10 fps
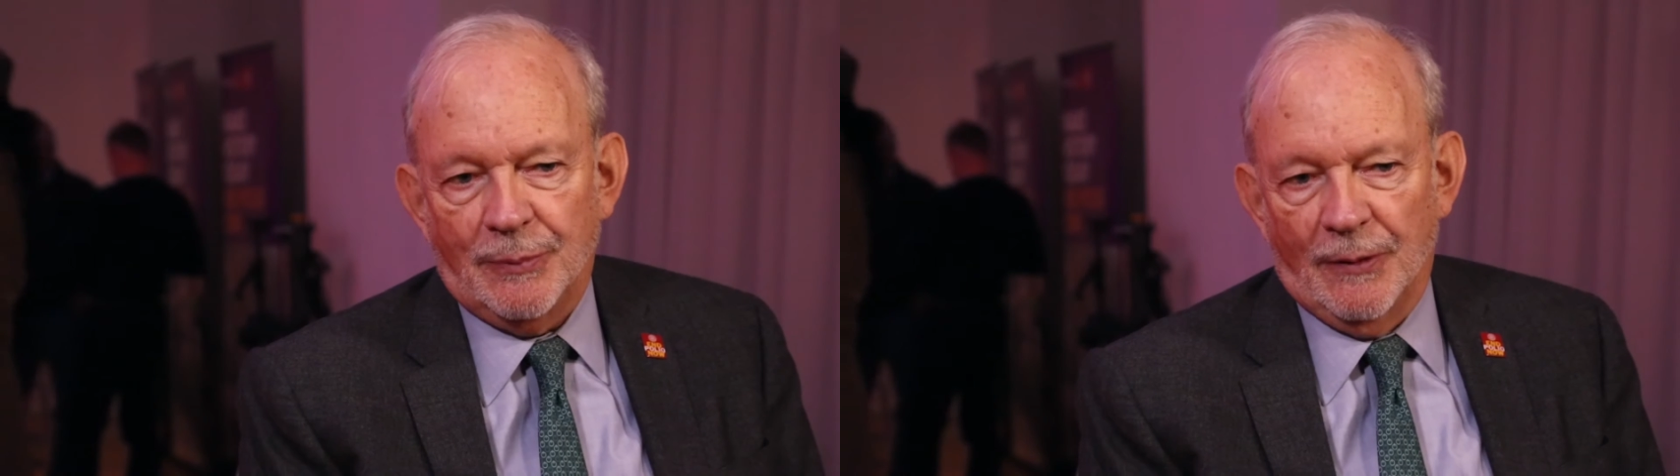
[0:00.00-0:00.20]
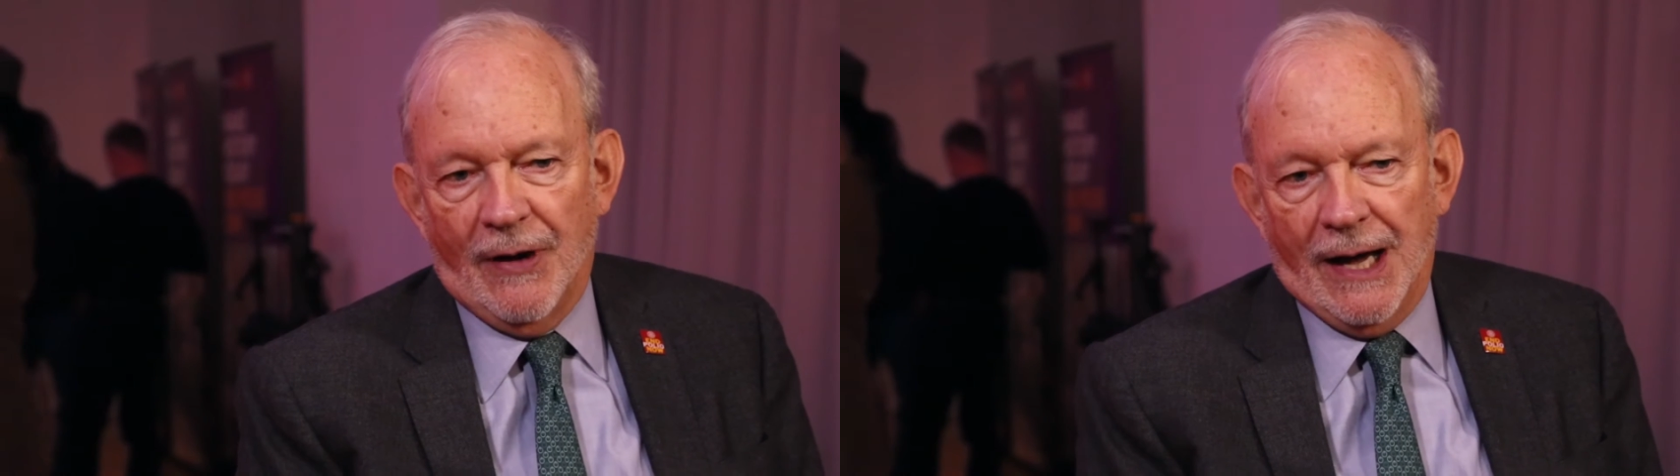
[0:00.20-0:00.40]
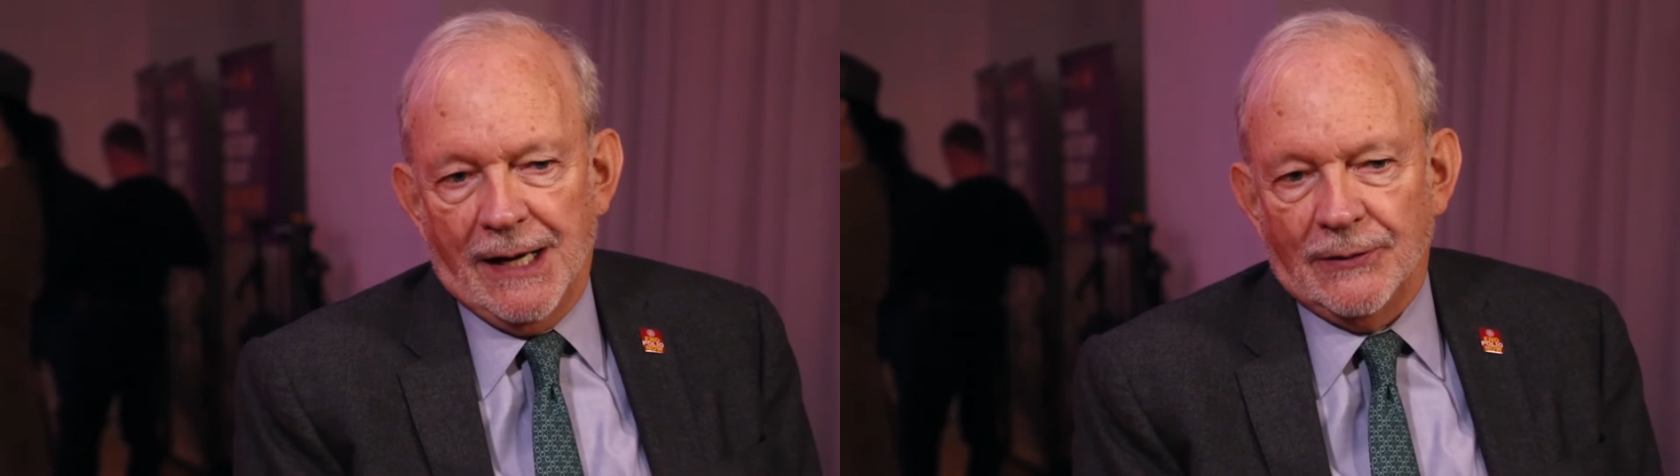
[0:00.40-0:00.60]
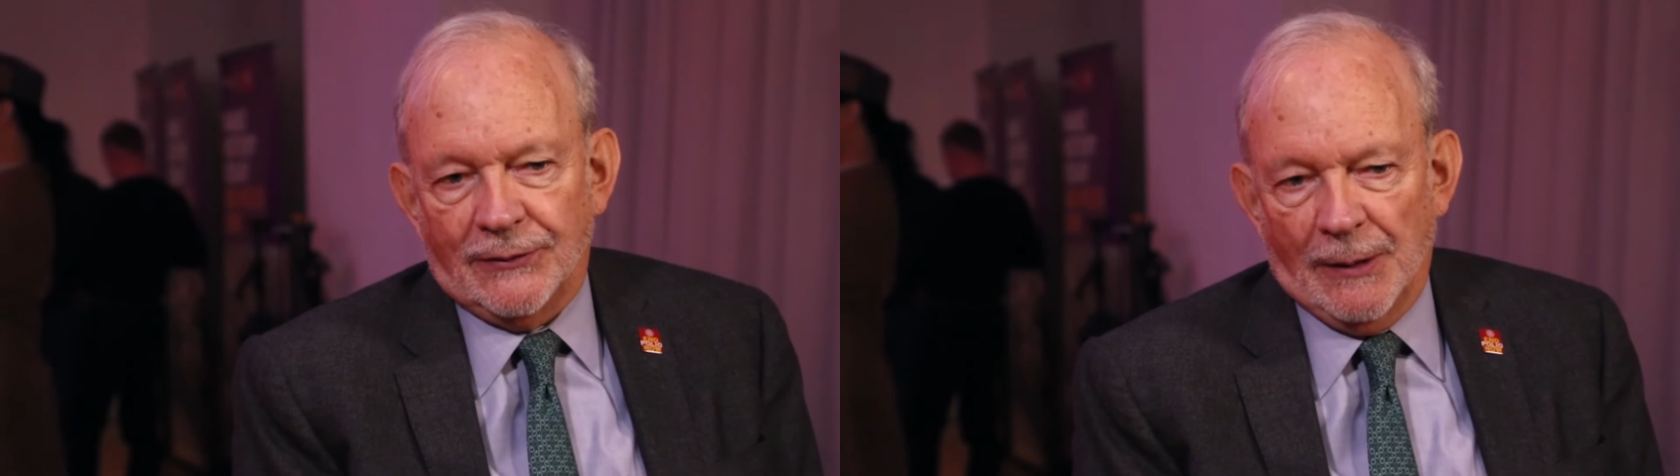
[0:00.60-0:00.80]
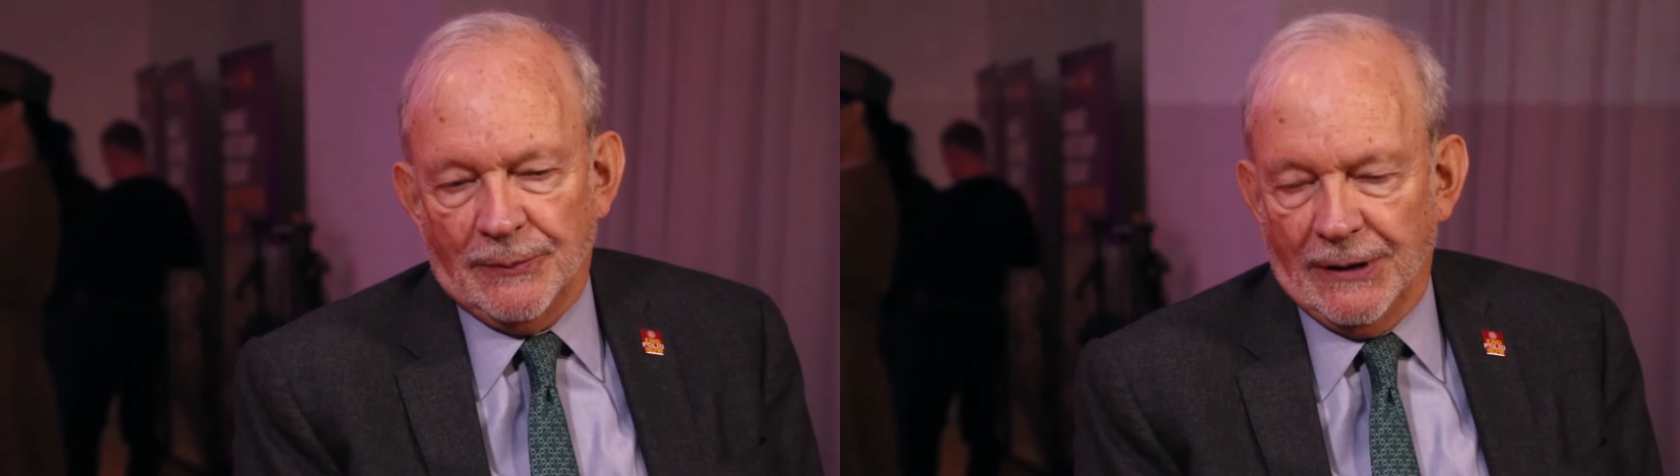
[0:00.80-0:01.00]
providing
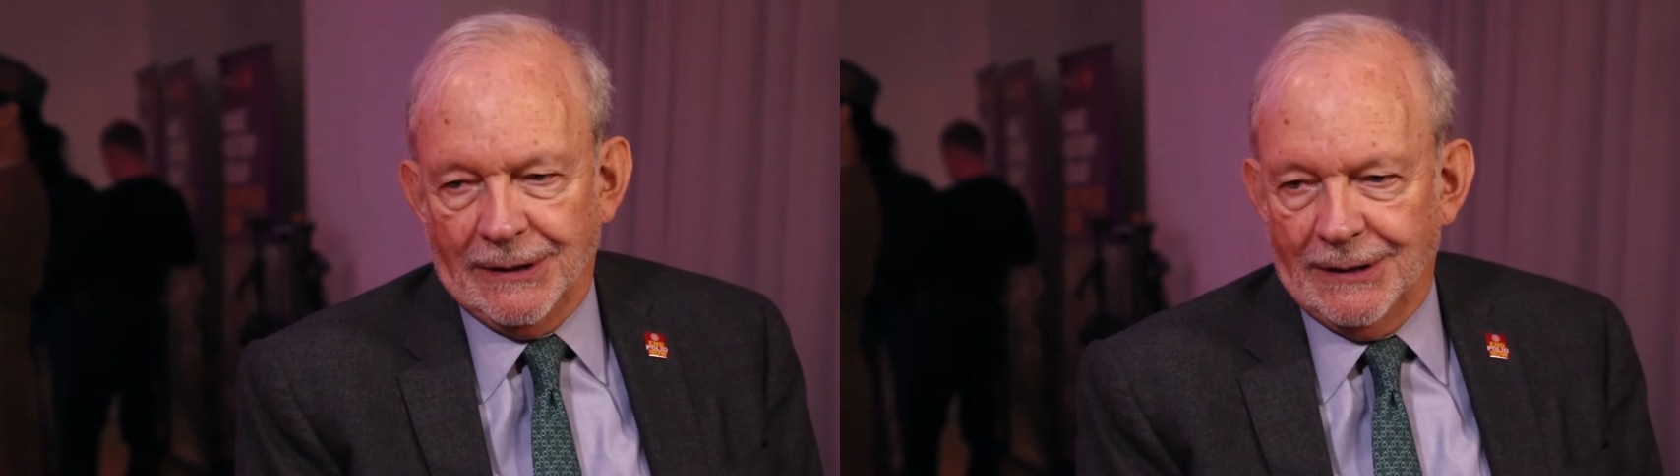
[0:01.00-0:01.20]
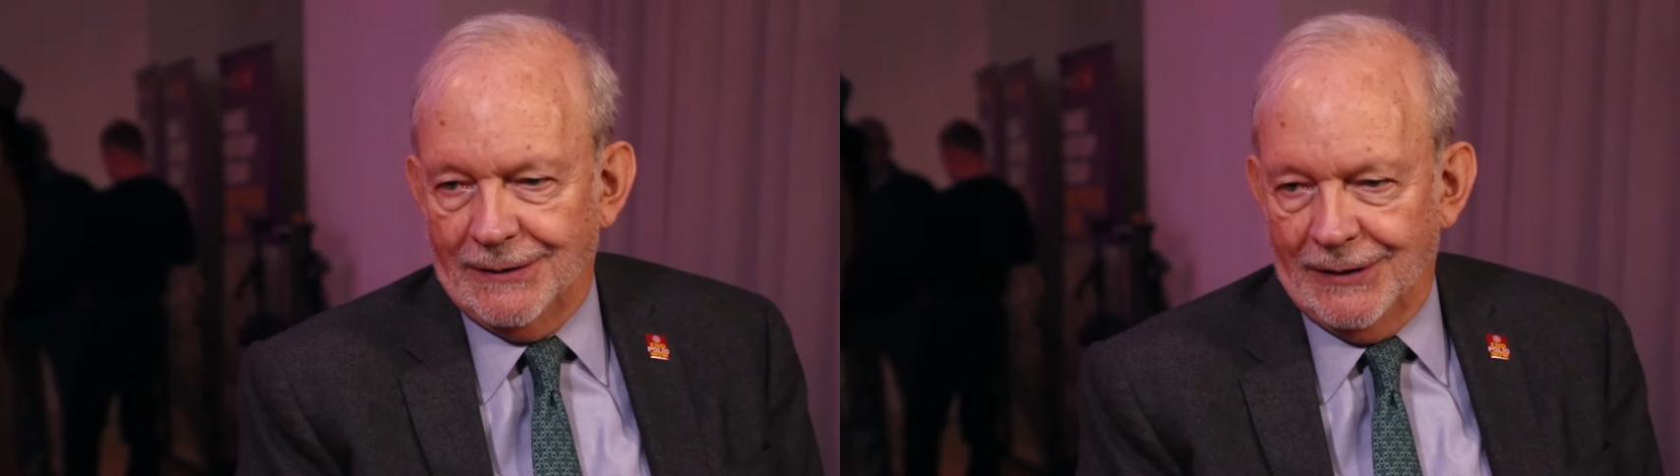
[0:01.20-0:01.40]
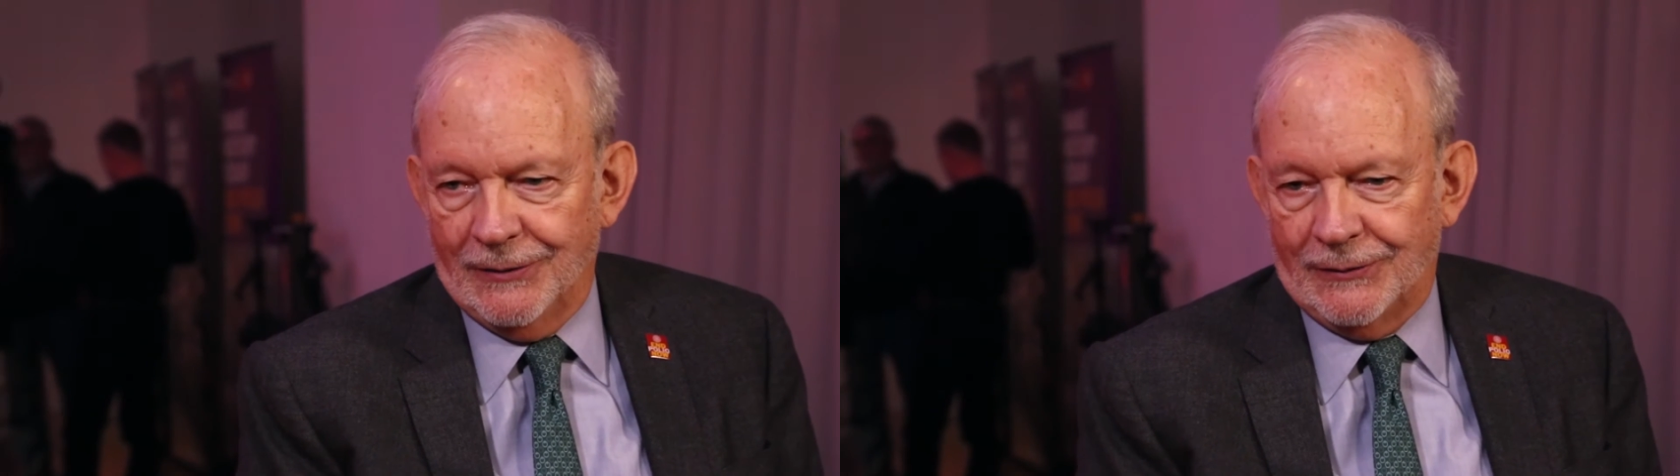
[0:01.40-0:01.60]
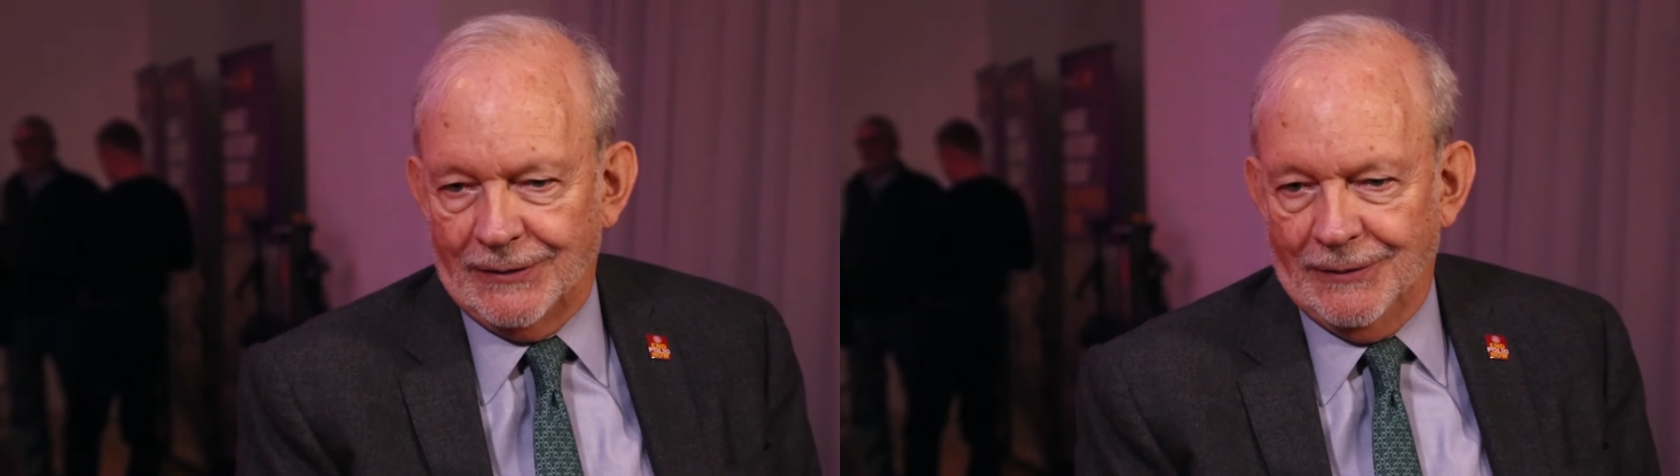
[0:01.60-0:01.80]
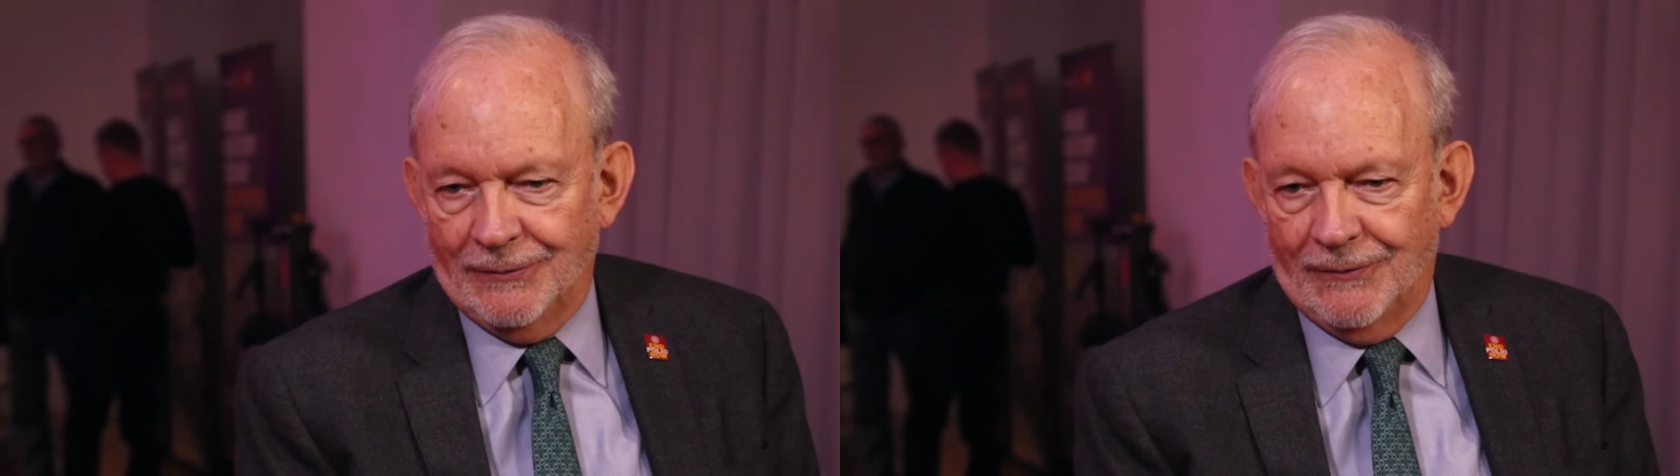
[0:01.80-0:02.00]
something that is in